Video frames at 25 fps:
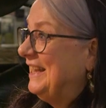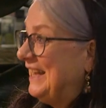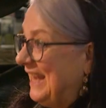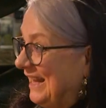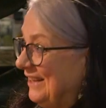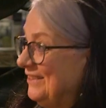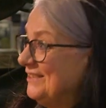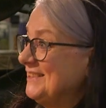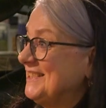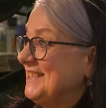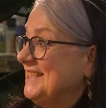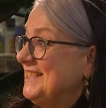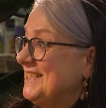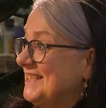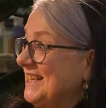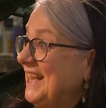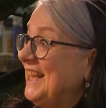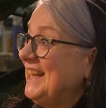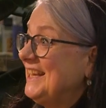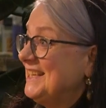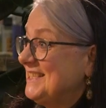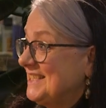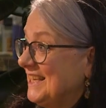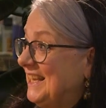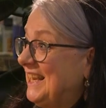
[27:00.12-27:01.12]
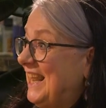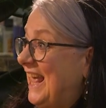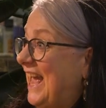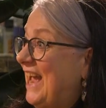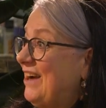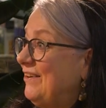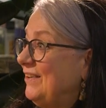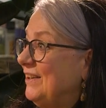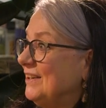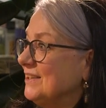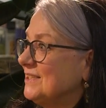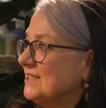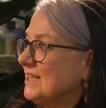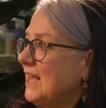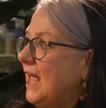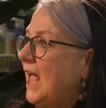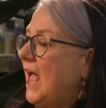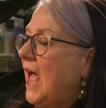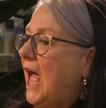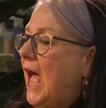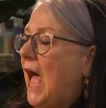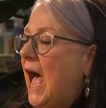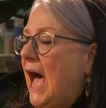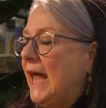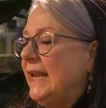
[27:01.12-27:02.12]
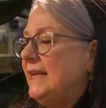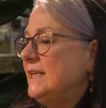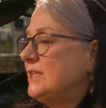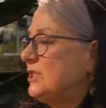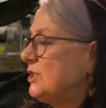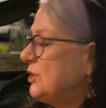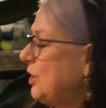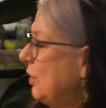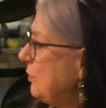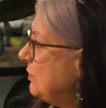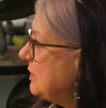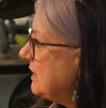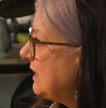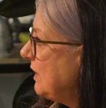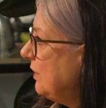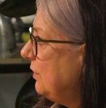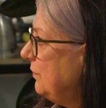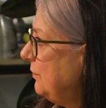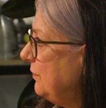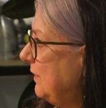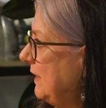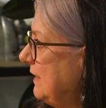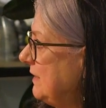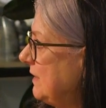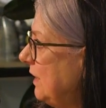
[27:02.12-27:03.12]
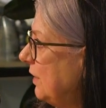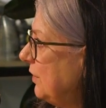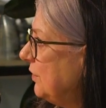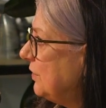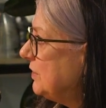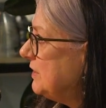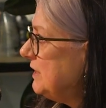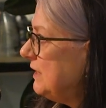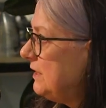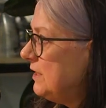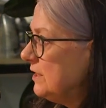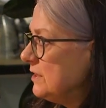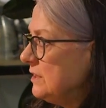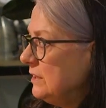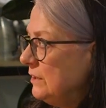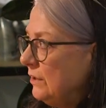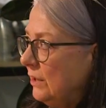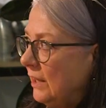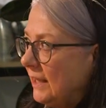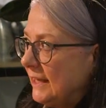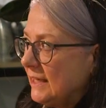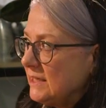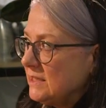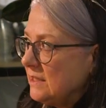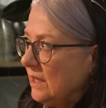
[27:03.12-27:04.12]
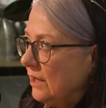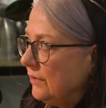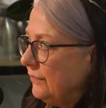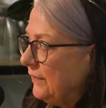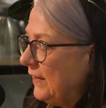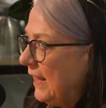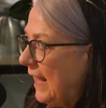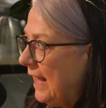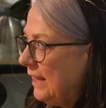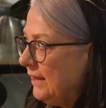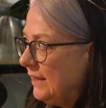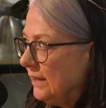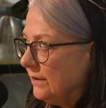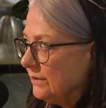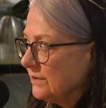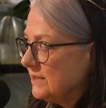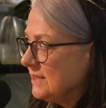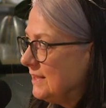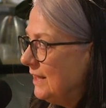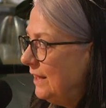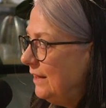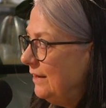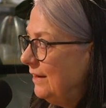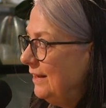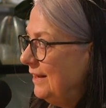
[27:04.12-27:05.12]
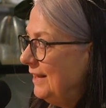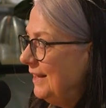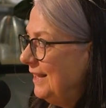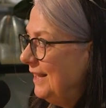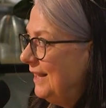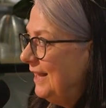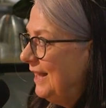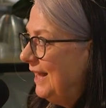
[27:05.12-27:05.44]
that Yeltsin's saying is hilarious. And it's so skillfully done because he doesn't look like he's laughing at Yeltsin.